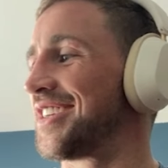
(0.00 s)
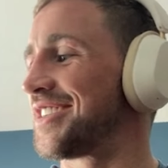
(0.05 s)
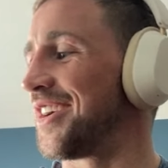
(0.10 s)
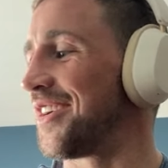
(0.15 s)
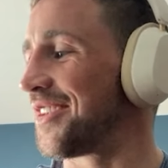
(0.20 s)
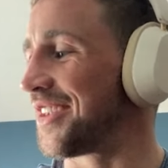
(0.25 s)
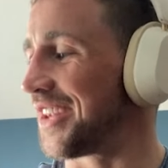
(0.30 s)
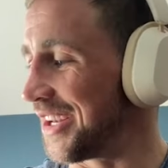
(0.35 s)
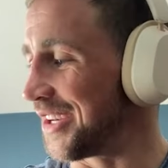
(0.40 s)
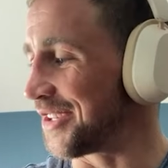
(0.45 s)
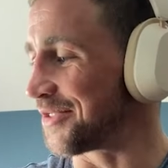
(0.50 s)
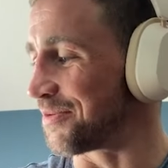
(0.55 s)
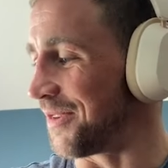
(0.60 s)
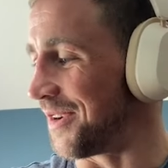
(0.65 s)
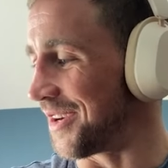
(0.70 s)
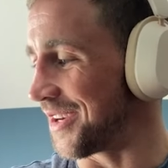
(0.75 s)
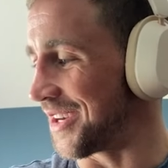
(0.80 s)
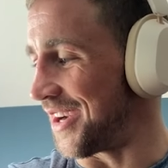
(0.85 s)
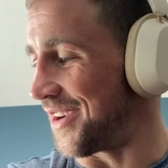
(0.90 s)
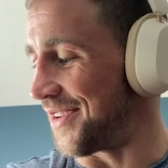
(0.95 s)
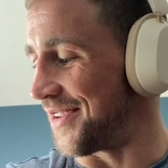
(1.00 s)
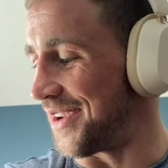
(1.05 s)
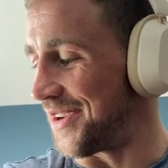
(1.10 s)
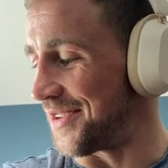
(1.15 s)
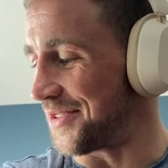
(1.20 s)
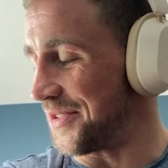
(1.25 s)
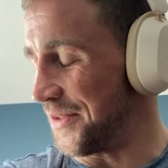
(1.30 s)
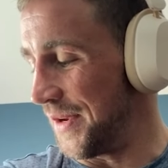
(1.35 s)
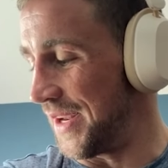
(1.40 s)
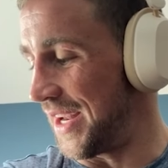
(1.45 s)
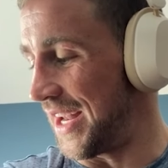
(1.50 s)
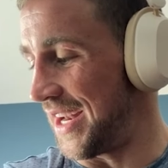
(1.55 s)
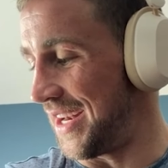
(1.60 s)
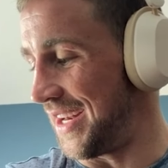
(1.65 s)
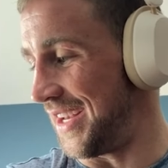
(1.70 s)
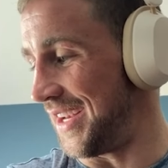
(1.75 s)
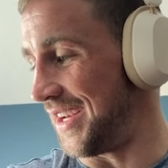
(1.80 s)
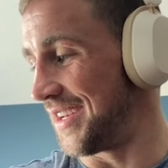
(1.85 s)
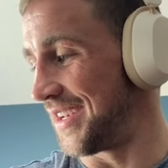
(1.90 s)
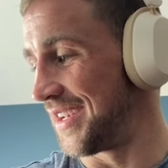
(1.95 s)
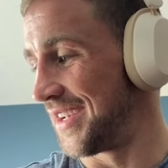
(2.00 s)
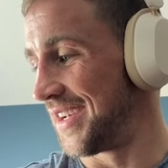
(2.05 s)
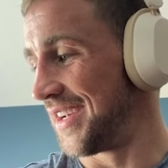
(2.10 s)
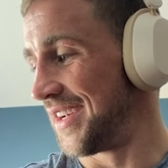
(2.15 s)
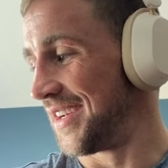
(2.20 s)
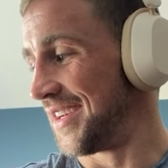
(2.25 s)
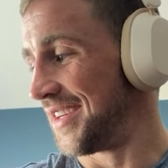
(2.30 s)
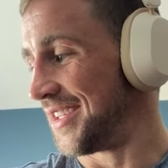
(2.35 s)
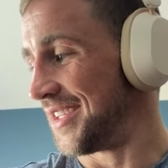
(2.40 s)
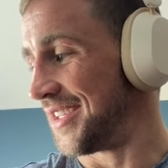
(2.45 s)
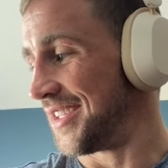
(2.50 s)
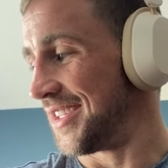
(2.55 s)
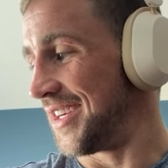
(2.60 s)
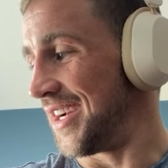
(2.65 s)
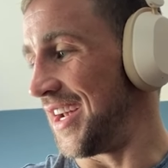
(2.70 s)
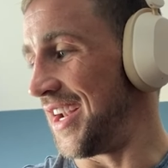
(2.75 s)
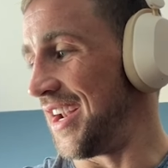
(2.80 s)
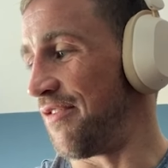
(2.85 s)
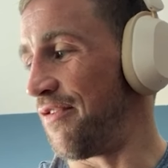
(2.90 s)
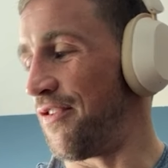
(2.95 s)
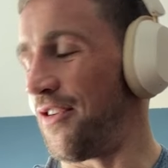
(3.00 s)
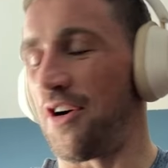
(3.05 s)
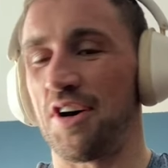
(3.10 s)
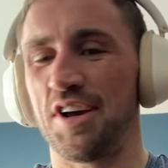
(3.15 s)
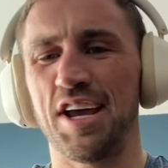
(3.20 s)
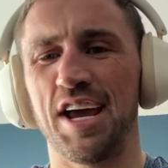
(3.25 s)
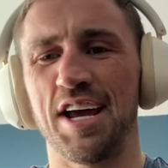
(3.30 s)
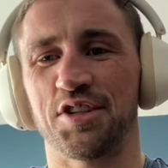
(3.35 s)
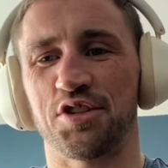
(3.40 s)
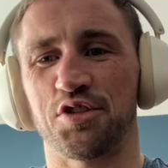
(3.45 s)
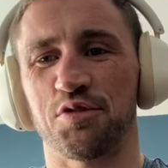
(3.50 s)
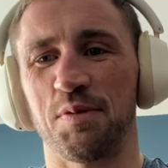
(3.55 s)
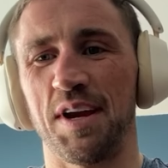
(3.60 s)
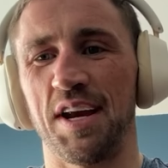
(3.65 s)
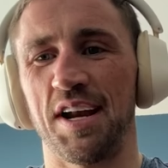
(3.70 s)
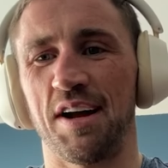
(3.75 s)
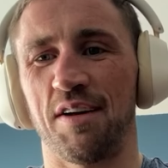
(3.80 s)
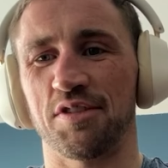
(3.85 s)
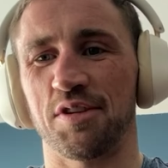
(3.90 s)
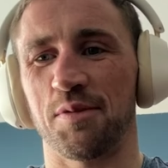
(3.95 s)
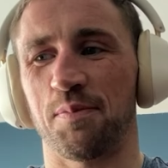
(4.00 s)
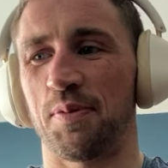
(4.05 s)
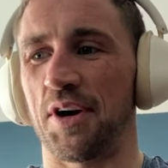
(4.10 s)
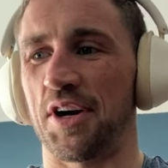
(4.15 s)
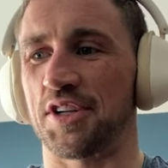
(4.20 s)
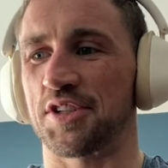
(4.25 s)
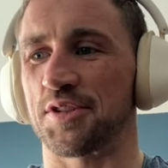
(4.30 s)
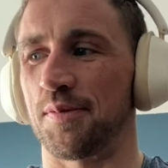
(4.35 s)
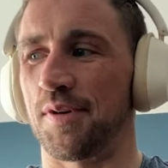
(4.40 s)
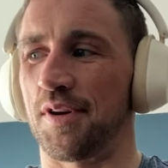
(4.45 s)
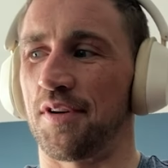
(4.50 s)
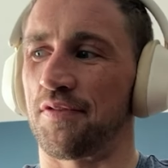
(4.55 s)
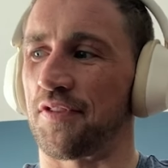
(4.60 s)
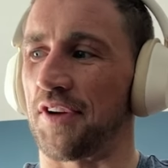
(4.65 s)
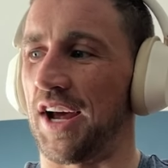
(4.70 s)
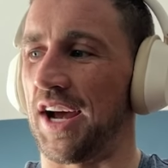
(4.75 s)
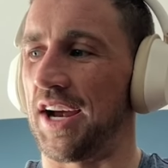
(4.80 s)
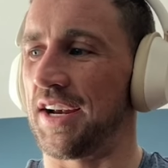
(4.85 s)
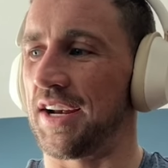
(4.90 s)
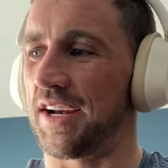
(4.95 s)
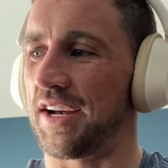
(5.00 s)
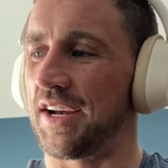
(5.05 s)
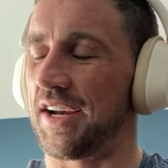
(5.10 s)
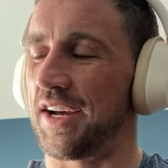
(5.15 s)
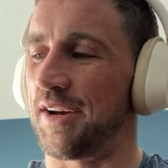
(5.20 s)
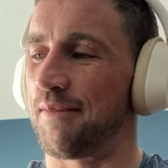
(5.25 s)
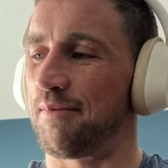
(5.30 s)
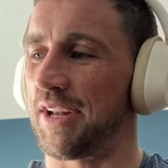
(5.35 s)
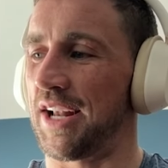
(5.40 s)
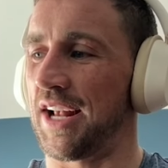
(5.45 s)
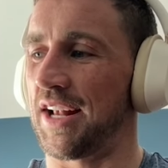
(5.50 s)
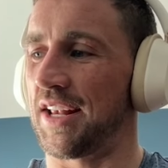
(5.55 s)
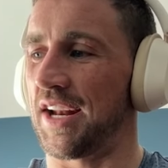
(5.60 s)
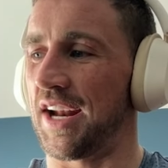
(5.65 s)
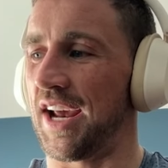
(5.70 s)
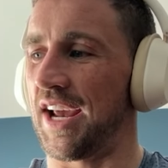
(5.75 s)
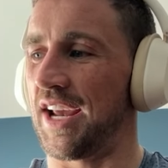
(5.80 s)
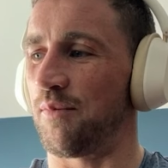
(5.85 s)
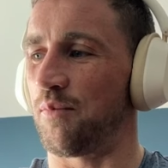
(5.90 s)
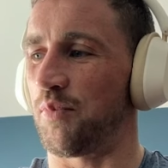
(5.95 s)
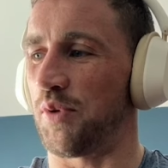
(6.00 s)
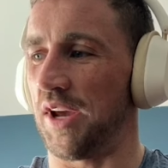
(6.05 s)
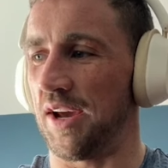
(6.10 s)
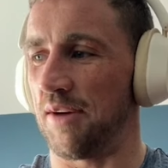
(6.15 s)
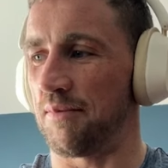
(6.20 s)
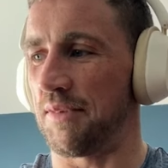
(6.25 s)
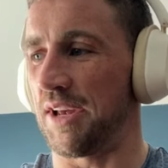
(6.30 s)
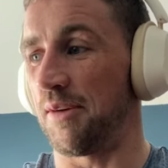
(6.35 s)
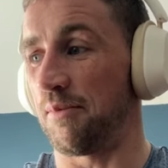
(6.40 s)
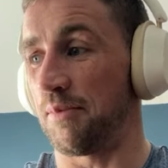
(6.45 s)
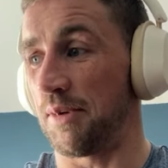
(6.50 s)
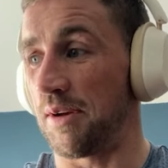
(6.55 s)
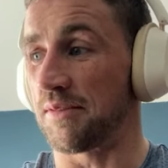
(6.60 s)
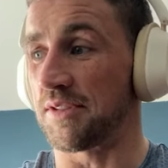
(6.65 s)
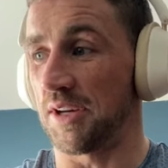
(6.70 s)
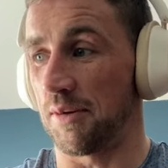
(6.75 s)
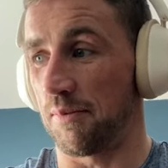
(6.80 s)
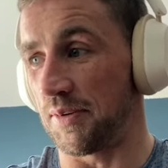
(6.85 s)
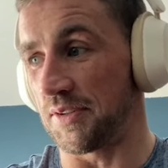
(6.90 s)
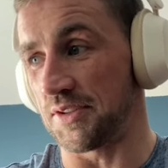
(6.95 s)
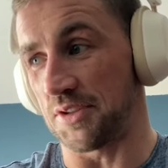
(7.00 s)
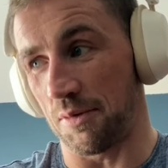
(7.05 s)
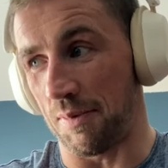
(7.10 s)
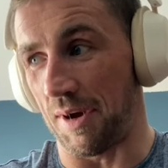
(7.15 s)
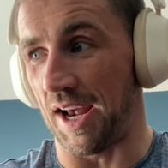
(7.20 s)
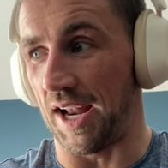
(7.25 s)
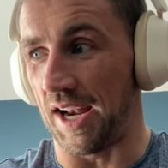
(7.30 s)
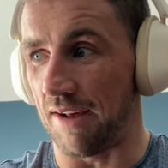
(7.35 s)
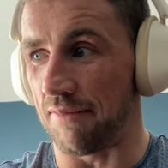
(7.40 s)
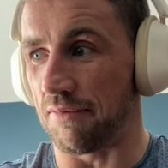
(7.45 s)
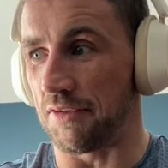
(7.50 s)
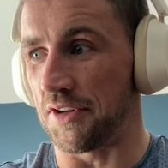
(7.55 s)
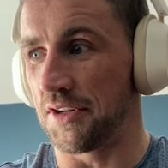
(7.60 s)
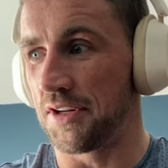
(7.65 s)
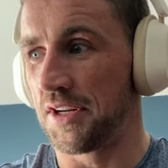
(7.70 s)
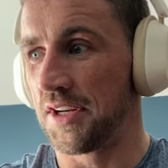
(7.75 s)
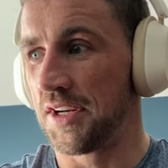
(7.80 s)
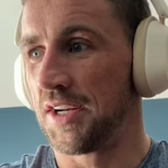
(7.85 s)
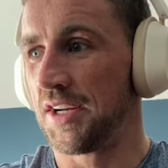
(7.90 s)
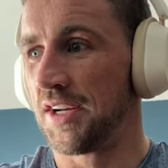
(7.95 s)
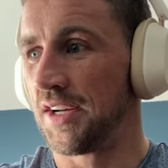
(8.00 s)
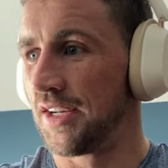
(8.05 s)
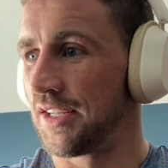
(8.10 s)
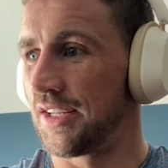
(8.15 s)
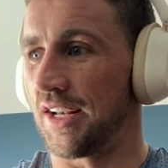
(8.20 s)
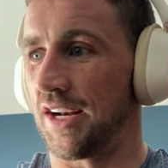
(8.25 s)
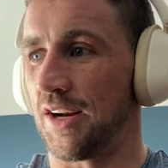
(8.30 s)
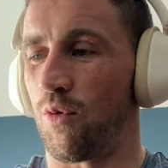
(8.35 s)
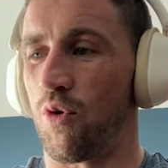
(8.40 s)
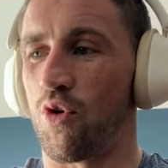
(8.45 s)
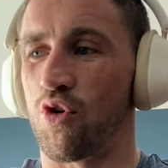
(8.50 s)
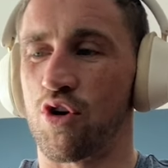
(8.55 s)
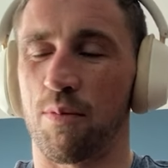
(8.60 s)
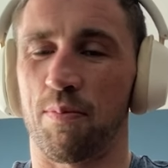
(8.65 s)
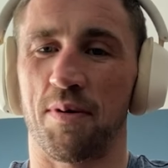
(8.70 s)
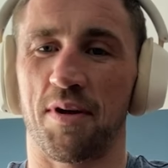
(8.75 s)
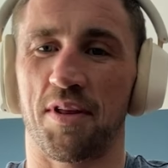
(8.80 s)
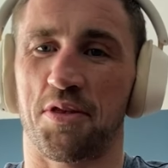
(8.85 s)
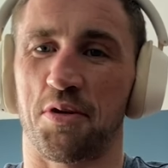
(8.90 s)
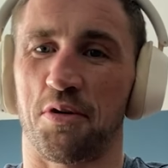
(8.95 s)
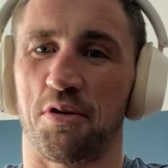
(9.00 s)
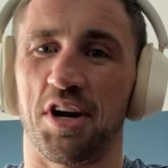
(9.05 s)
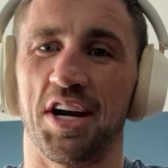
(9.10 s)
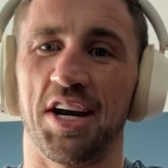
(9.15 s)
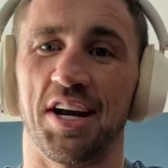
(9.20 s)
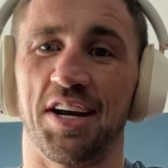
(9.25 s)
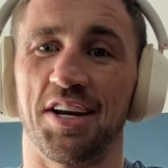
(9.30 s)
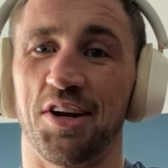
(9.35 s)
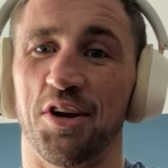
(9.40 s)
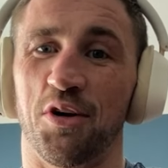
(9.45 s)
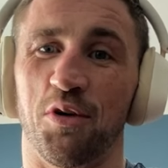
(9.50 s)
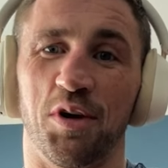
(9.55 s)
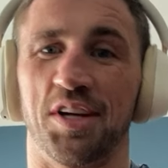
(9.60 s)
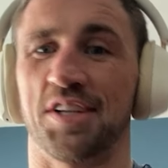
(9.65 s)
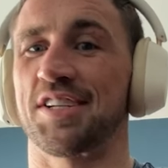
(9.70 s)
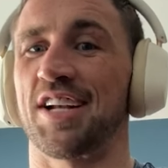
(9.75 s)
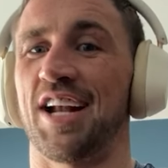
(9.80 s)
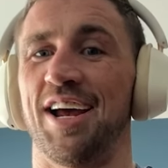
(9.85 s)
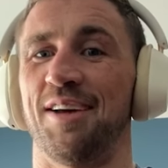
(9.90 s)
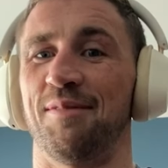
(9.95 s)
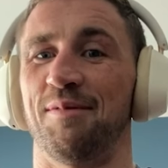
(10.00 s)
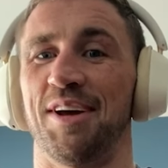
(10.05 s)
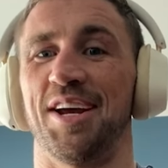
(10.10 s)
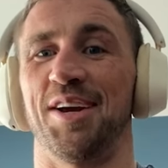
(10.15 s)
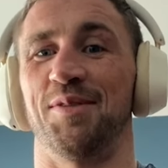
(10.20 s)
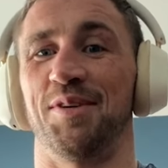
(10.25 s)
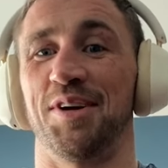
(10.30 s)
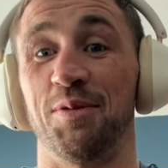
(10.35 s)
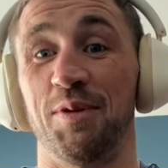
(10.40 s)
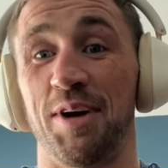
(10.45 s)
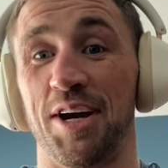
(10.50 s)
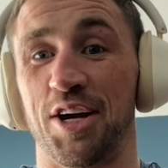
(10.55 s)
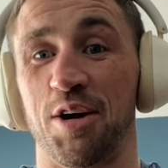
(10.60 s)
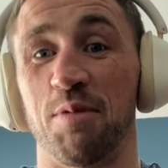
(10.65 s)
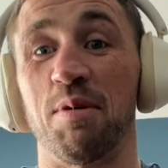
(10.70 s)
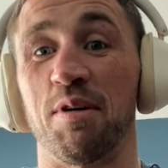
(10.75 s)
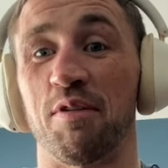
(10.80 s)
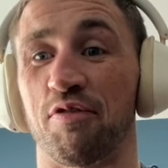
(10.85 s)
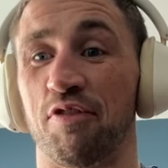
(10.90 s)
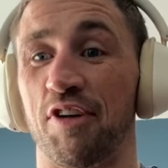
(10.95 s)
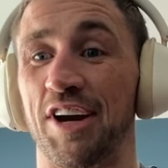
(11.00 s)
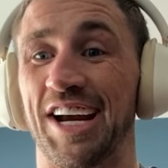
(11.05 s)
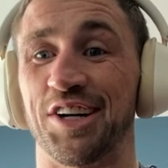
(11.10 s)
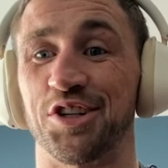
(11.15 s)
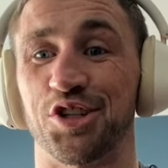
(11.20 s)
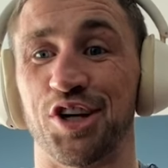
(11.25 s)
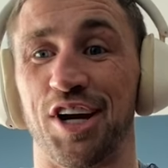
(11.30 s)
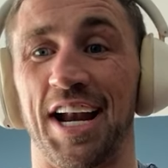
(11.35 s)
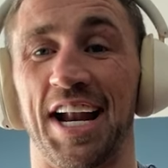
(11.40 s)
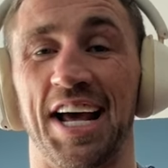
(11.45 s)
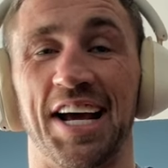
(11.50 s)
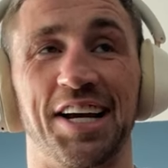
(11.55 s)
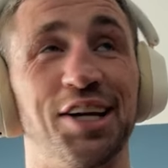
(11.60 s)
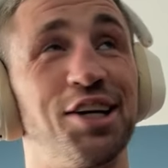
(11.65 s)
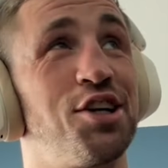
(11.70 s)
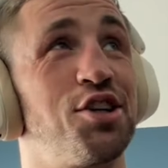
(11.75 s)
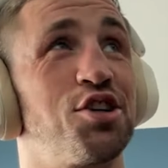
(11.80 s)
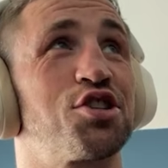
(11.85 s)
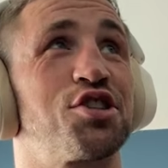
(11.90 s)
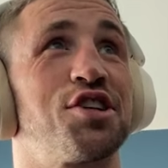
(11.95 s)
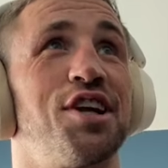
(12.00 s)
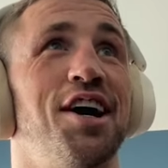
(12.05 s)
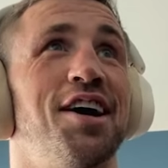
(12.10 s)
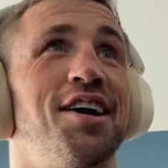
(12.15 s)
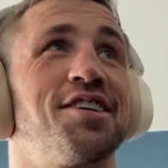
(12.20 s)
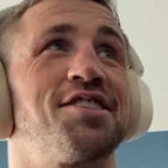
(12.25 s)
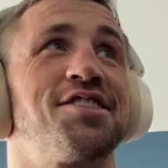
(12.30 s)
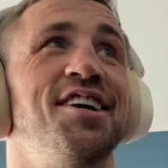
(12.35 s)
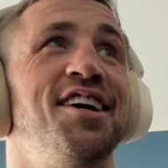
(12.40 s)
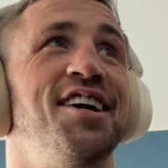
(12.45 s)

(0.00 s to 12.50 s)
you this. How did this work out now? So I landed. And I thought, yeah, sweet, that was a pretty smooth flight. Landed at 8 p.m, 9 p.m, so about 11. Then I woke up at 3, and you know what it's like, mate, when you wake up at 3 and jet lagging, you just stare at the